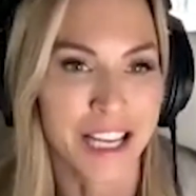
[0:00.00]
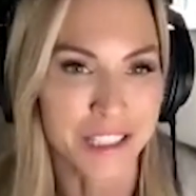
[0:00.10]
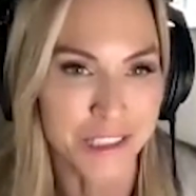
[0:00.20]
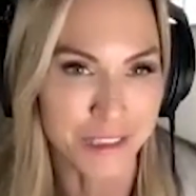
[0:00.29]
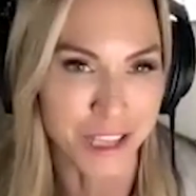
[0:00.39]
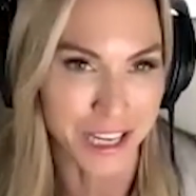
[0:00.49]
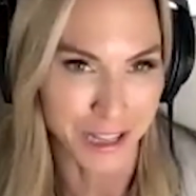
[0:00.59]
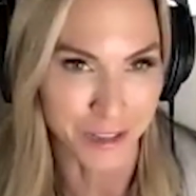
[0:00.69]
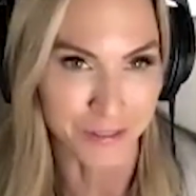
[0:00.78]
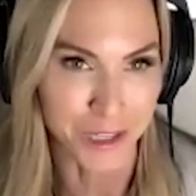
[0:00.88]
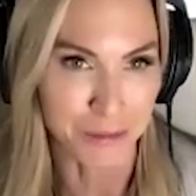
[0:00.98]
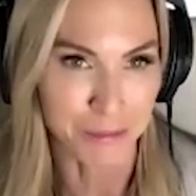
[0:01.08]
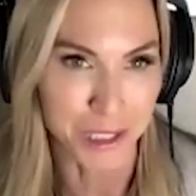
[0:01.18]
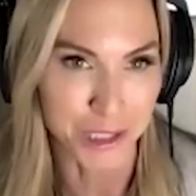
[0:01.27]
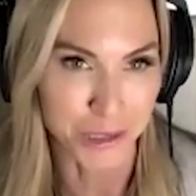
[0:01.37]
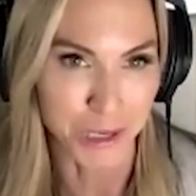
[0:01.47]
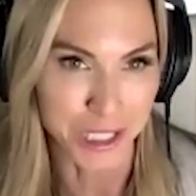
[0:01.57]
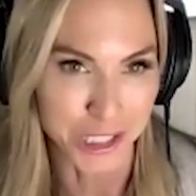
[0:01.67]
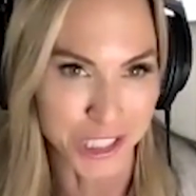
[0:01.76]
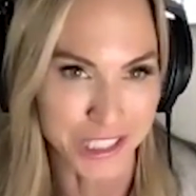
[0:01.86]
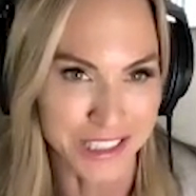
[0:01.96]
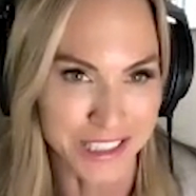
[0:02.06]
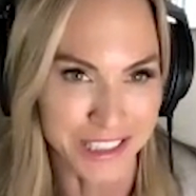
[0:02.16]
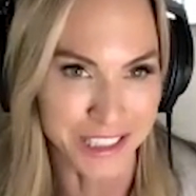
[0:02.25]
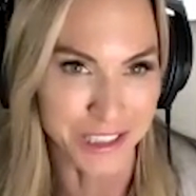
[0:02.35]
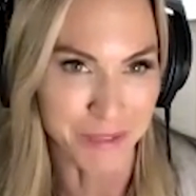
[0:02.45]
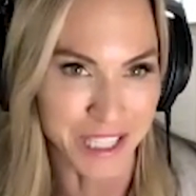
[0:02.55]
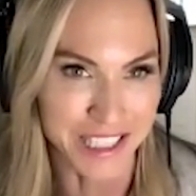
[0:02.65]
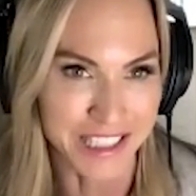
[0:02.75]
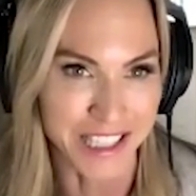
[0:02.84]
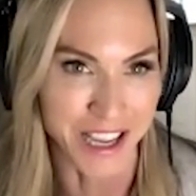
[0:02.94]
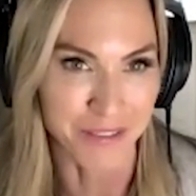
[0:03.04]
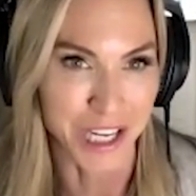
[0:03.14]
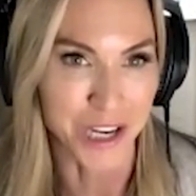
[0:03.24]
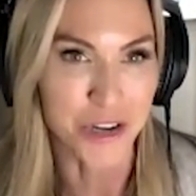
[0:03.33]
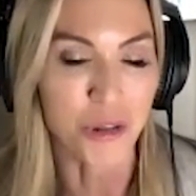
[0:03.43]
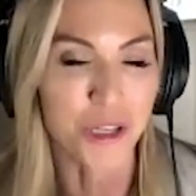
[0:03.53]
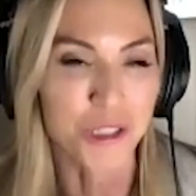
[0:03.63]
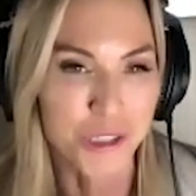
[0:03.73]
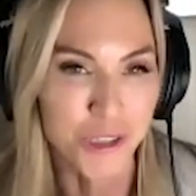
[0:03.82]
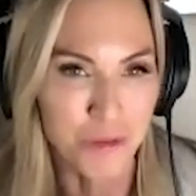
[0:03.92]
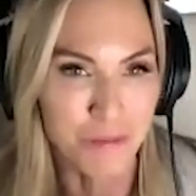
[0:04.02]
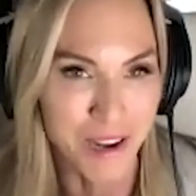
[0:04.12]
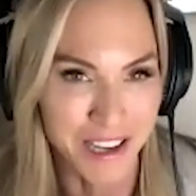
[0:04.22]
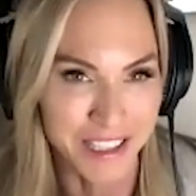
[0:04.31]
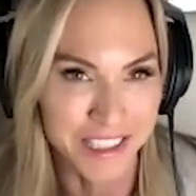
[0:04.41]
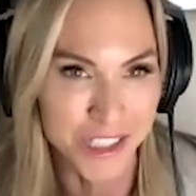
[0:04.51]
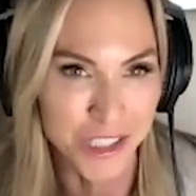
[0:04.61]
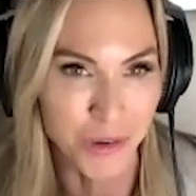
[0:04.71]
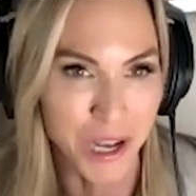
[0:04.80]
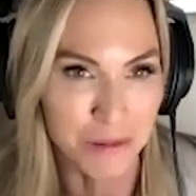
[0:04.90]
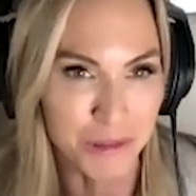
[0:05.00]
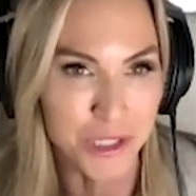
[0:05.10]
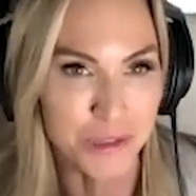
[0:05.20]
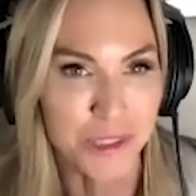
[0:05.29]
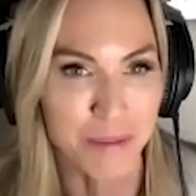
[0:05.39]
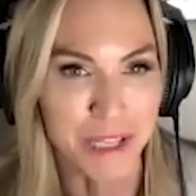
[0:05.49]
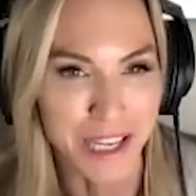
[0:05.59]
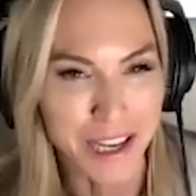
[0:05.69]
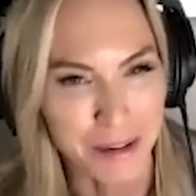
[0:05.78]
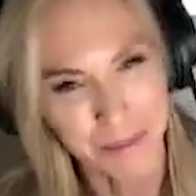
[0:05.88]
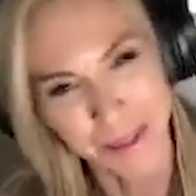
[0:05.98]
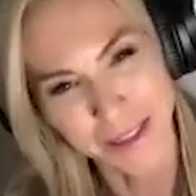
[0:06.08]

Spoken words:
answer that elevator pitch question a little bit? I mean, I know there's so much. So how would you sum it up?